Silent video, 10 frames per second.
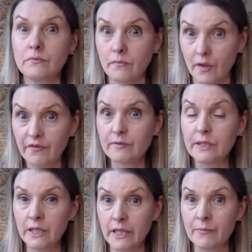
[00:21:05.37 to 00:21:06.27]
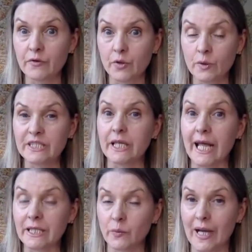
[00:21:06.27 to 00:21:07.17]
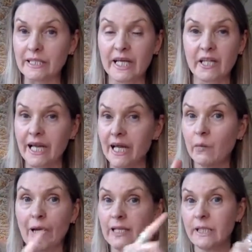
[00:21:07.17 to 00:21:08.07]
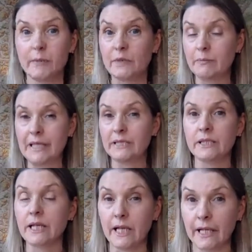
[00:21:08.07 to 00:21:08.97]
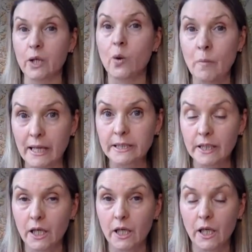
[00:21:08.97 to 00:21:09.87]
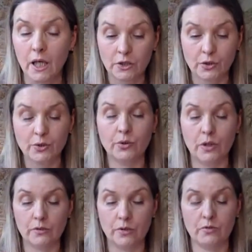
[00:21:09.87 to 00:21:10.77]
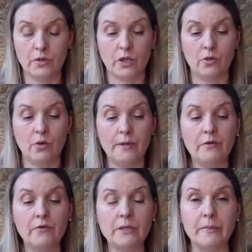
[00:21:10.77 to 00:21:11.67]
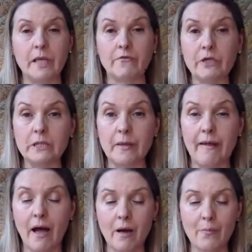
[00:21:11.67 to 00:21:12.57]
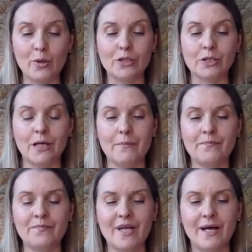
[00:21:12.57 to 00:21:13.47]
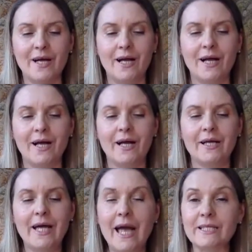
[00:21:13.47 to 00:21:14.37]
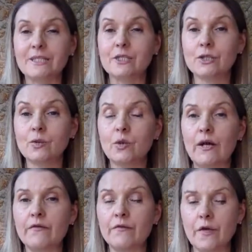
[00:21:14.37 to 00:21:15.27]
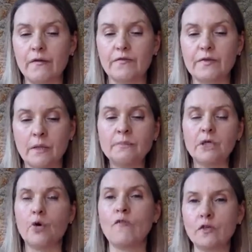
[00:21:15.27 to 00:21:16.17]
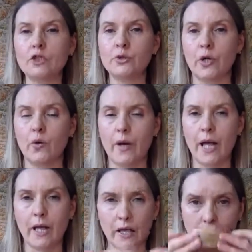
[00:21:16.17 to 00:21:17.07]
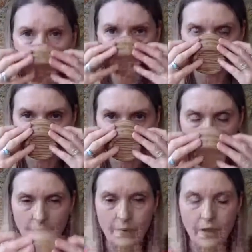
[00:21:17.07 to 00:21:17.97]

The Red Wedding was based in the Glencoe Massacre. So, you can go away and read about that. But yes, so if somebody offered you a quaich and you took a sip,